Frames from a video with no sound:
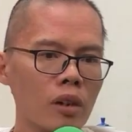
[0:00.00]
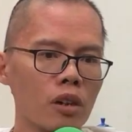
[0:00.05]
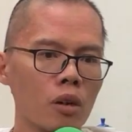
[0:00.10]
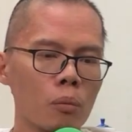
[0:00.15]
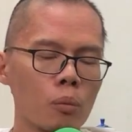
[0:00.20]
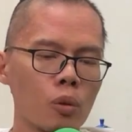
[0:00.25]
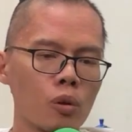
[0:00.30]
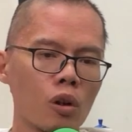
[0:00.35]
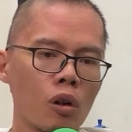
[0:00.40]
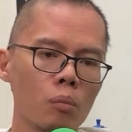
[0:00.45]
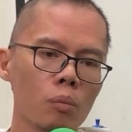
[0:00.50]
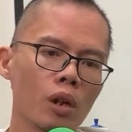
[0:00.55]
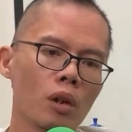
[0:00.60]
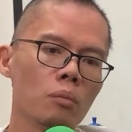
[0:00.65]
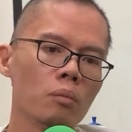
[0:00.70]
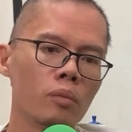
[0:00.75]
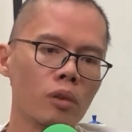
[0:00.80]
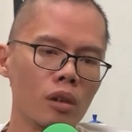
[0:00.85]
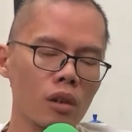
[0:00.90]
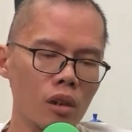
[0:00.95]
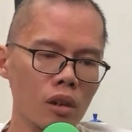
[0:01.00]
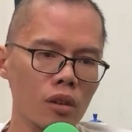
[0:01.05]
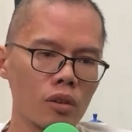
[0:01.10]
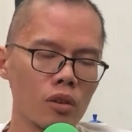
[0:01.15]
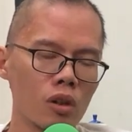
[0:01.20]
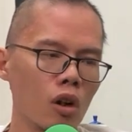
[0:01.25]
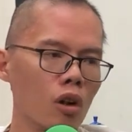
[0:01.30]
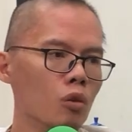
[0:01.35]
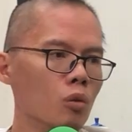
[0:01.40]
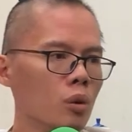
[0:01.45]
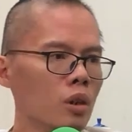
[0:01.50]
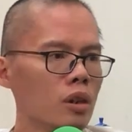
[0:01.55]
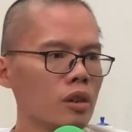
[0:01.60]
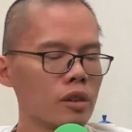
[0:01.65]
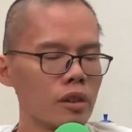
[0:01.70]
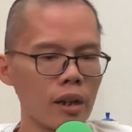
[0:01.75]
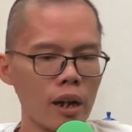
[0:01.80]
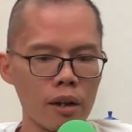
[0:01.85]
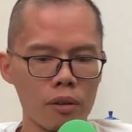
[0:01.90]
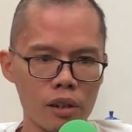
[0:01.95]
the problem is always
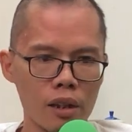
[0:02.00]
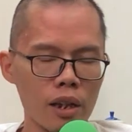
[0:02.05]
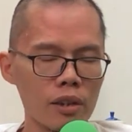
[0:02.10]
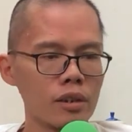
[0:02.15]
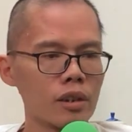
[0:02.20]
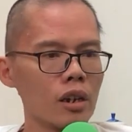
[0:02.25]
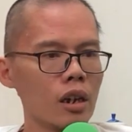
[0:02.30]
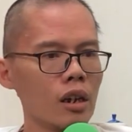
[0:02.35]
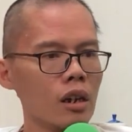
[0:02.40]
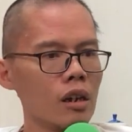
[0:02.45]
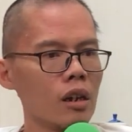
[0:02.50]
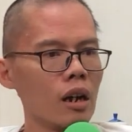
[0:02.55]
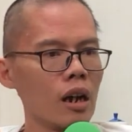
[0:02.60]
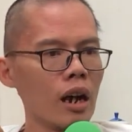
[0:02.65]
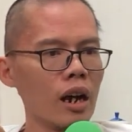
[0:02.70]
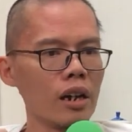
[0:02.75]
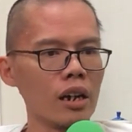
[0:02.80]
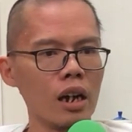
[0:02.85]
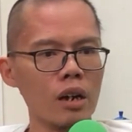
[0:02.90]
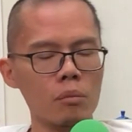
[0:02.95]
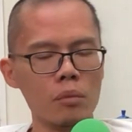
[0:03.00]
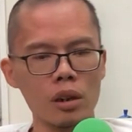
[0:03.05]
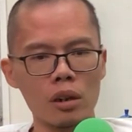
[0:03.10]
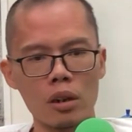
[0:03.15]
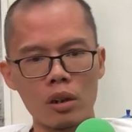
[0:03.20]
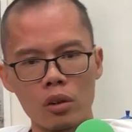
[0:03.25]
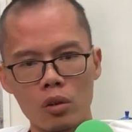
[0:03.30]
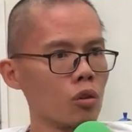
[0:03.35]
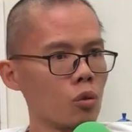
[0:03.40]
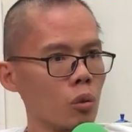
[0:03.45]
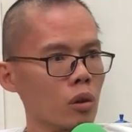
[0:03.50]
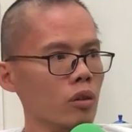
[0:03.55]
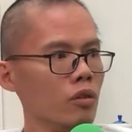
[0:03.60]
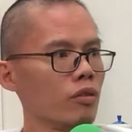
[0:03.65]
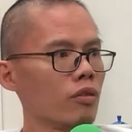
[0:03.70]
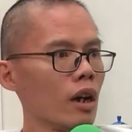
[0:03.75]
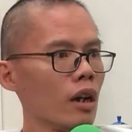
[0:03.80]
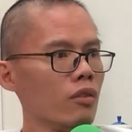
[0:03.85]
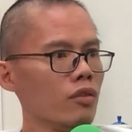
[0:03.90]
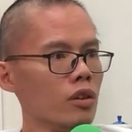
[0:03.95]
that, let's say I am a
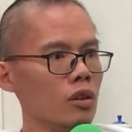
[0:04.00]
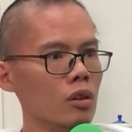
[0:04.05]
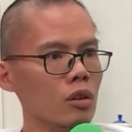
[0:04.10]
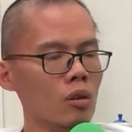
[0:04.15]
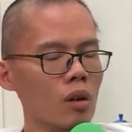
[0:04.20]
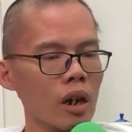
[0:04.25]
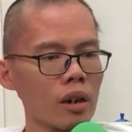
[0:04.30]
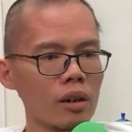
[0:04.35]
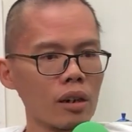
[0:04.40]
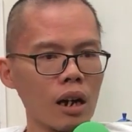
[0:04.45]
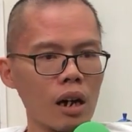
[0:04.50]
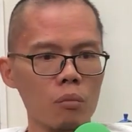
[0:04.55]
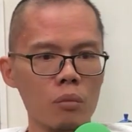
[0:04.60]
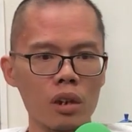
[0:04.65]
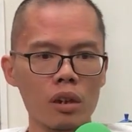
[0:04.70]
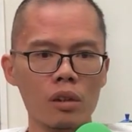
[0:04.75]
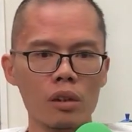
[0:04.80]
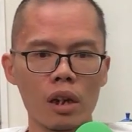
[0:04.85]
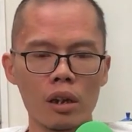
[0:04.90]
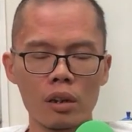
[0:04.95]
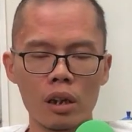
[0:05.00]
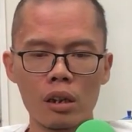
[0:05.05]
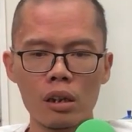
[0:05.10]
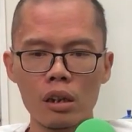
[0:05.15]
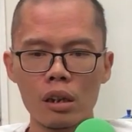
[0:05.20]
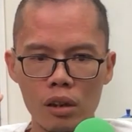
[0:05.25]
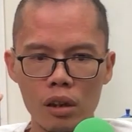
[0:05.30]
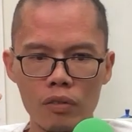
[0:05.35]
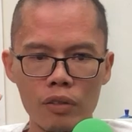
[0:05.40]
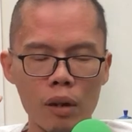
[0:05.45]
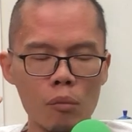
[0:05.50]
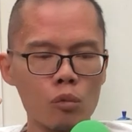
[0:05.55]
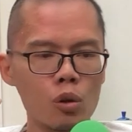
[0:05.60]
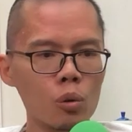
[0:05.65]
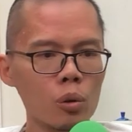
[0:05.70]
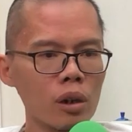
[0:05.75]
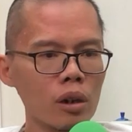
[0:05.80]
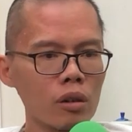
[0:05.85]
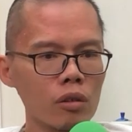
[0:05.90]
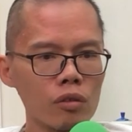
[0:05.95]
25-year-old, I come in, and then if I'm
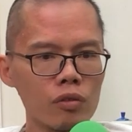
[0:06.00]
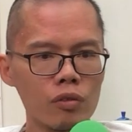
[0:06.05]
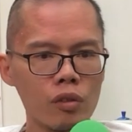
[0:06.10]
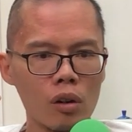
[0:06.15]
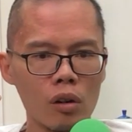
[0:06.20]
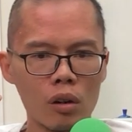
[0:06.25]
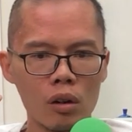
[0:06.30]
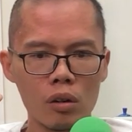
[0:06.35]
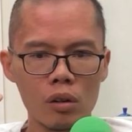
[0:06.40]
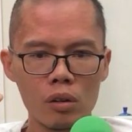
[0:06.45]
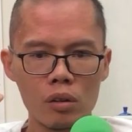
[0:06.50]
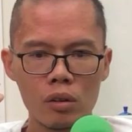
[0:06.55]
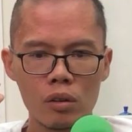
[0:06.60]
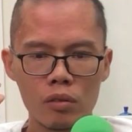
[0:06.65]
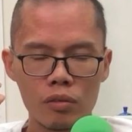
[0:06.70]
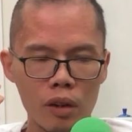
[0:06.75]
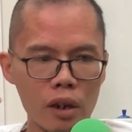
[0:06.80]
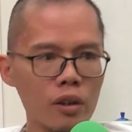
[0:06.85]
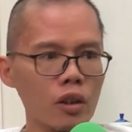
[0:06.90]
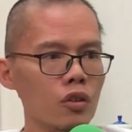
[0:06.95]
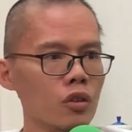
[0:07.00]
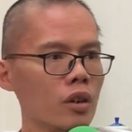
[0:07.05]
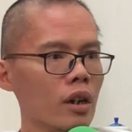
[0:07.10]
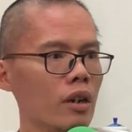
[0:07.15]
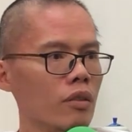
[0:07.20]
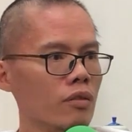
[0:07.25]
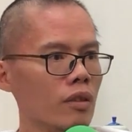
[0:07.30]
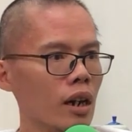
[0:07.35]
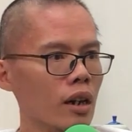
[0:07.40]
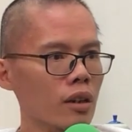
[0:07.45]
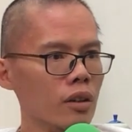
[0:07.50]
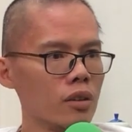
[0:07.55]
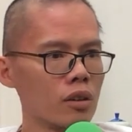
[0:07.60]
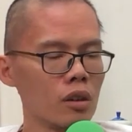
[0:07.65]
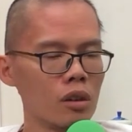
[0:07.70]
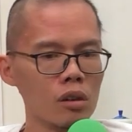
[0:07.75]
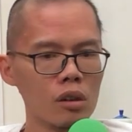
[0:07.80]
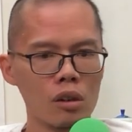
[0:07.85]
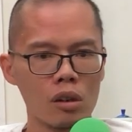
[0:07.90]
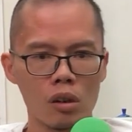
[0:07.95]
looking for financial advice,
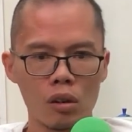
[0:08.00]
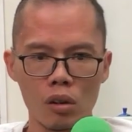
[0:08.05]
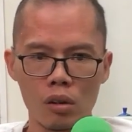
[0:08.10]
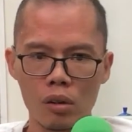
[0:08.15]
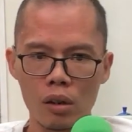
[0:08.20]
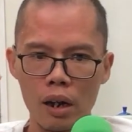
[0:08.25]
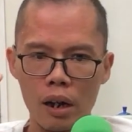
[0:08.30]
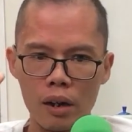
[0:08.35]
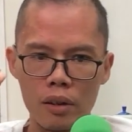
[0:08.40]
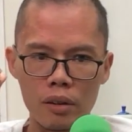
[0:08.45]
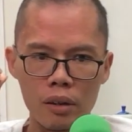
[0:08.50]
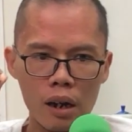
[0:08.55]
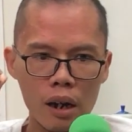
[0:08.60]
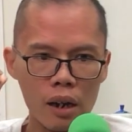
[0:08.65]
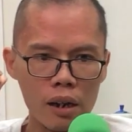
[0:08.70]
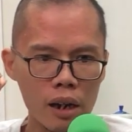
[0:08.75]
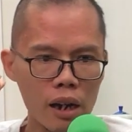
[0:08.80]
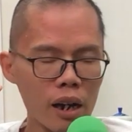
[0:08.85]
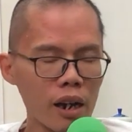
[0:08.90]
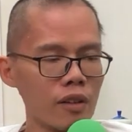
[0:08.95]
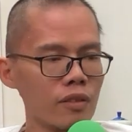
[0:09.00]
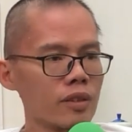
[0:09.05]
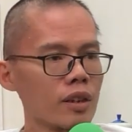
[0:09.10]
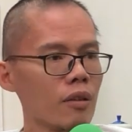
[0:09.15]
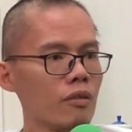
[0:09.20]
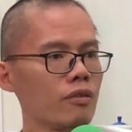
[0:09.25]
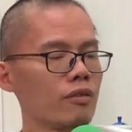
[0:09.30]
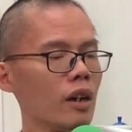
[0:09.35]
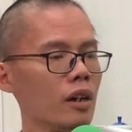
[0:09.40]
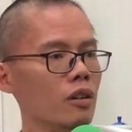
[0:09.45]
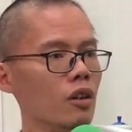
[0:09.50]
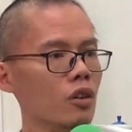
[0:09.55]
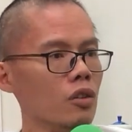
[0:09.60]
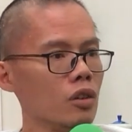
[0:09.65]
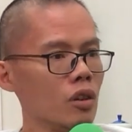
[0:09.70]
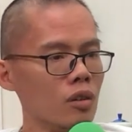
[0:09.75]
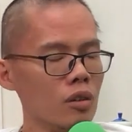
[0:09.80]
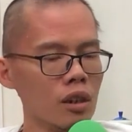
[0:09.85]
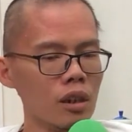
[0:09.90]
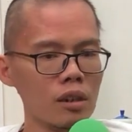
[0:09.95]
or I have some
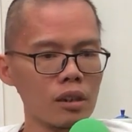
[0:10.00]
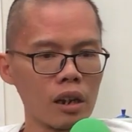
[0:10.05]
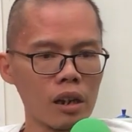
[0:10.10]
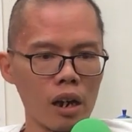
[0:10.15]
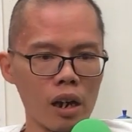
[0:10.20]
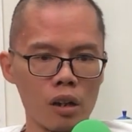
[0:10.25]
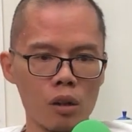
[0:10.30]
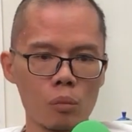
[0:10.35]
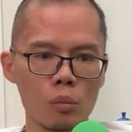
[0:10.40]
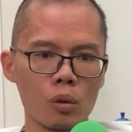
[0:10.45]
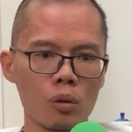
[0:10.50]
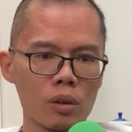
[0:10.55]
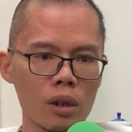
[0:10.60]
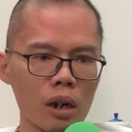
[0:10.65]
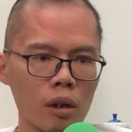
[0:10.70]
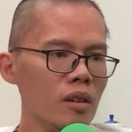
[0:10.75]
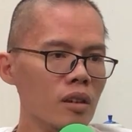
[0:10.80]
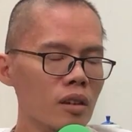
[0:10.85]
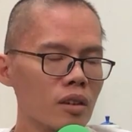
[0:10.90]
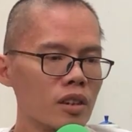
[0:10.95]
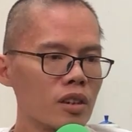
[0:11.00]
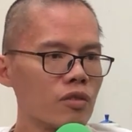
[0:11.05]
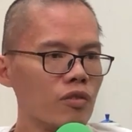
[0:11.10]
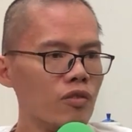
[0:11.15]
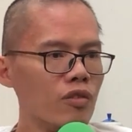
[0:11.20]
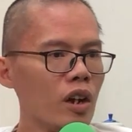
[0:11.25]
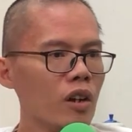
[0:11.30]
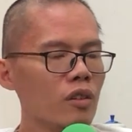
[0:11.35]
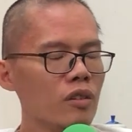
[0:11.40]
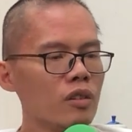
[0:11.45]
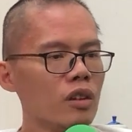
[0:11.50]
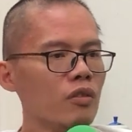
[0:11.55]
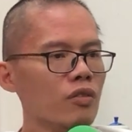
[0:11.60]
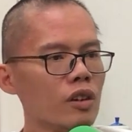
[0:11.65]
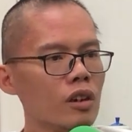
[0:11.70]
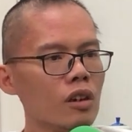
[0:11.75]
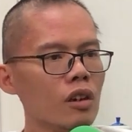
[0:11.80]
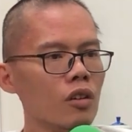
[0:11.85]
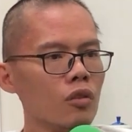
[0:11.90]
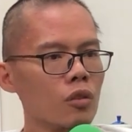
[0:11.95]
financial needs and a product, it's very
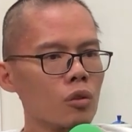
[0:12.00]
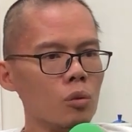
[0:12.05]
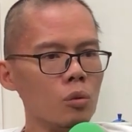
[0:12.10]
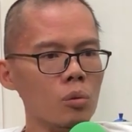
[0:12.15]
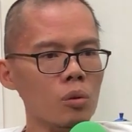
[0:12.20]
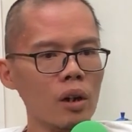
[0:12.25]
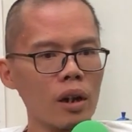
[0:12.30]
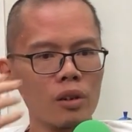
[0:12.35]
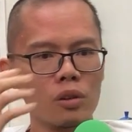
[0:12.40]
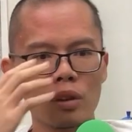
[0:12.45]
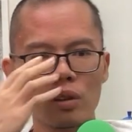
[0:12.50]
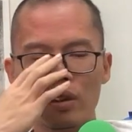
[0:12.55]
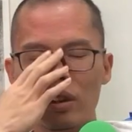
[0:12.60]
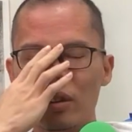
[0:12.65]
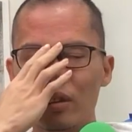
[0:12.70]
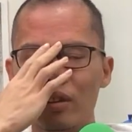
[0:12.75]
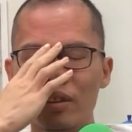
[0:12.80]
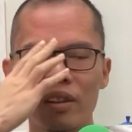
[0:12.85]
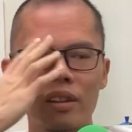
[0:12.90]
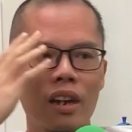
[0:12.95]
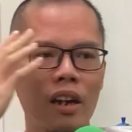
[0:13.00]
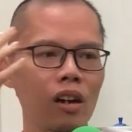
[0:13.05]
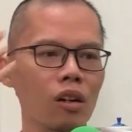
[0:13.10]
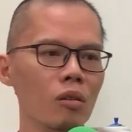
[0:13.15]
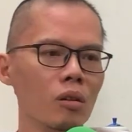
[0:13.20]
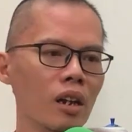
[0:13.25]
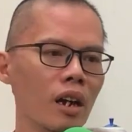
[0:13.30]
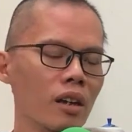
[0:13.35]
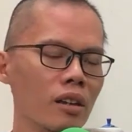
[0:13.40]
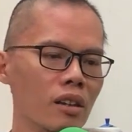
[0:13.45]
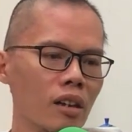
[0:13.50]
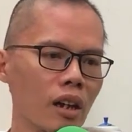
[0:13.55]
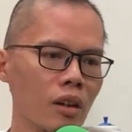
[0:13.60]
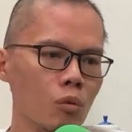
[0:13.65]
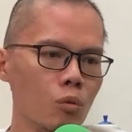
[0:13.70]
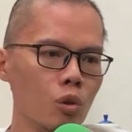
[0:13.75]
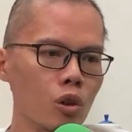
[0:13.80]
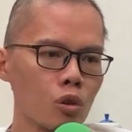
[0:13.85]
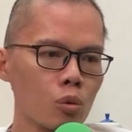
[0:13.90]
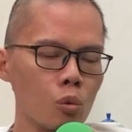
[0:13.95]
difficult to actually tell like
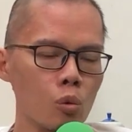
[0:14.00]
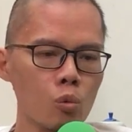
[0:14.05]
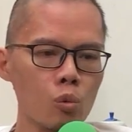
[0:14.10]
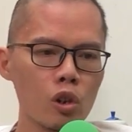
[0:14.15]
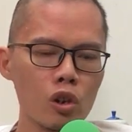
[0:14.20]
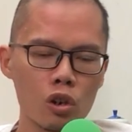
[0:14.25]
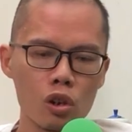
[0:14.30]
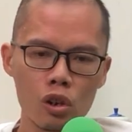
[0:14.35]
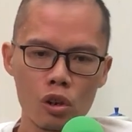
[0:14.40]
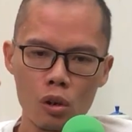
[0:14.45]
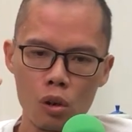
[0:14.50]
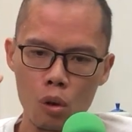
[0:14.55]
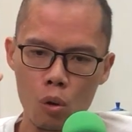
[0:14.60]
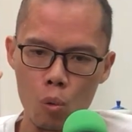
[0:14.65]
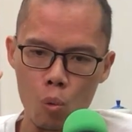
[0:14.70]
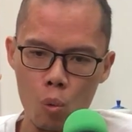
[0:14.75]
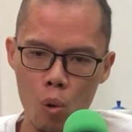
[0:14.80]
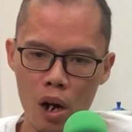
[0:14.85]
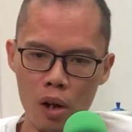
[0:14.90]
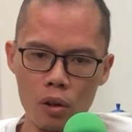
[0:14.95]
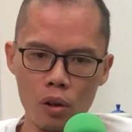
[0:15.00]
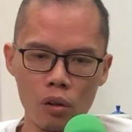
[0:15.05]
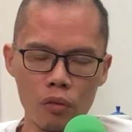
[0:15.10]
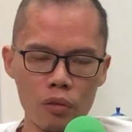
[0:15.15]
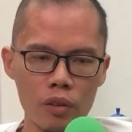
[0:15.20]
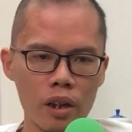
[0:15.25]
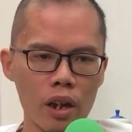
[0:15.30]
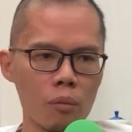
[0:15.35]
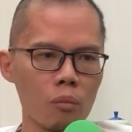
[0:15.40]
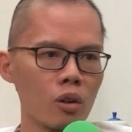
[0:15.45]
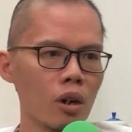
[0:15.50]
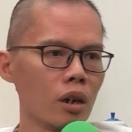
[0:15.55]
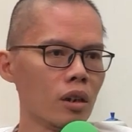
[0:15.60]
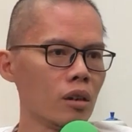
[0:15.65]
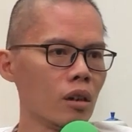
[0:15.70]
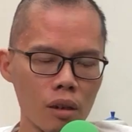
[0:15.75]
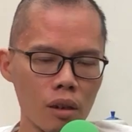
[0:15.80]
which one of them, right?